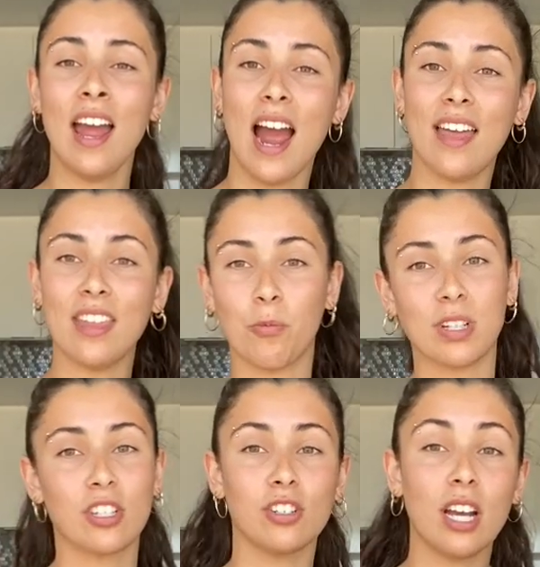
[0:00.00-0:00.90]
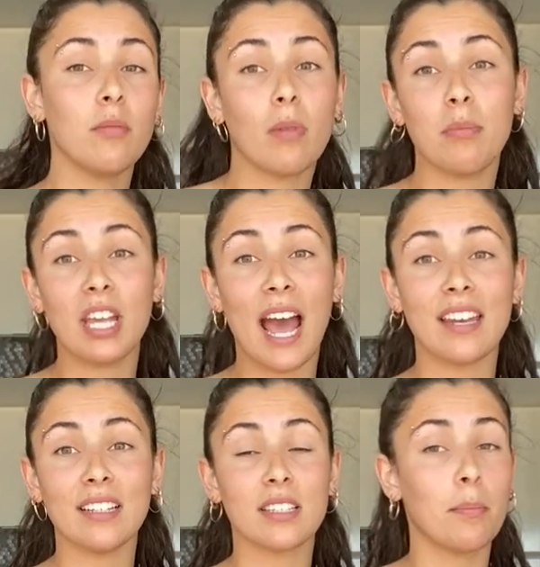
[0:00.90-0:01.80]
And then once you're done, maybe add
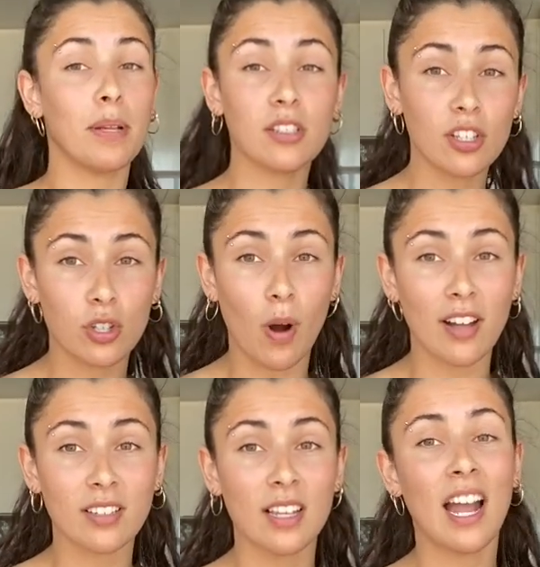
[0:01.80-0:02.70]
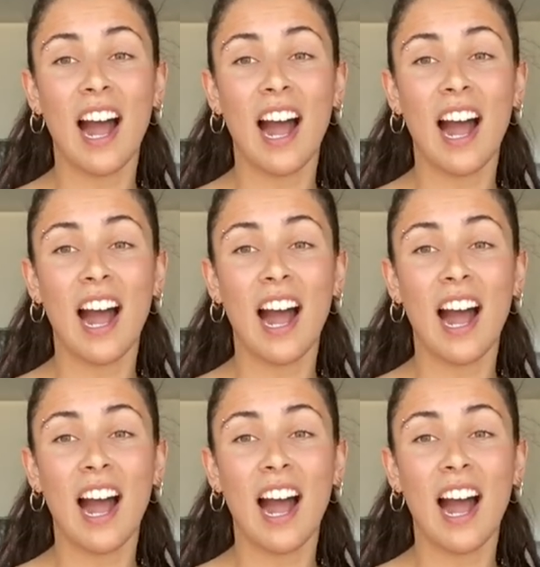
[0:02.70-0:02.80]
in some pistol squats